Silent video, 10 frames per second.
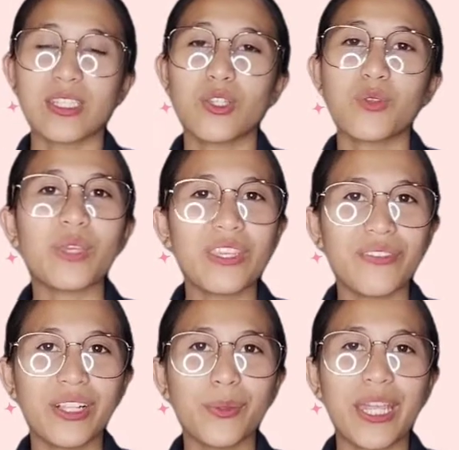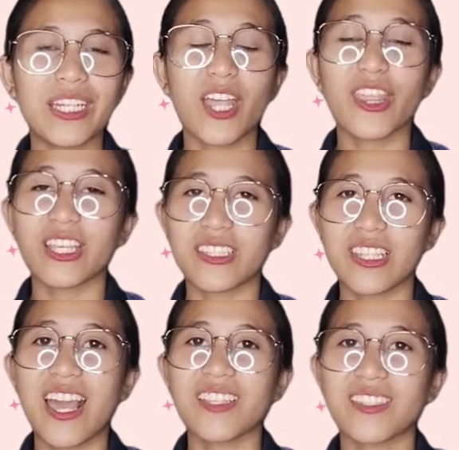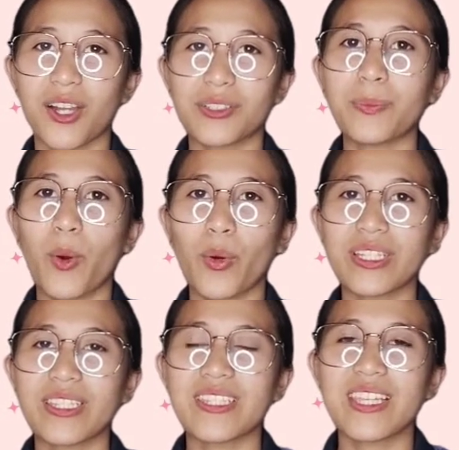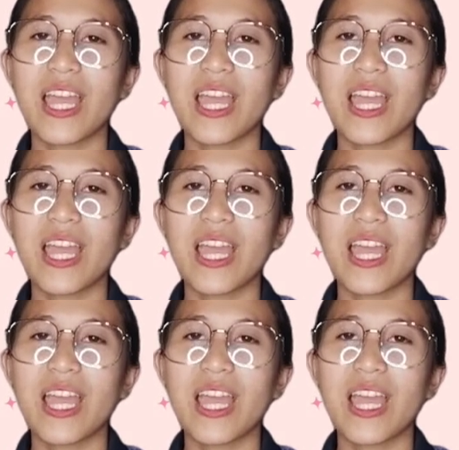to evaluate the CSR reports.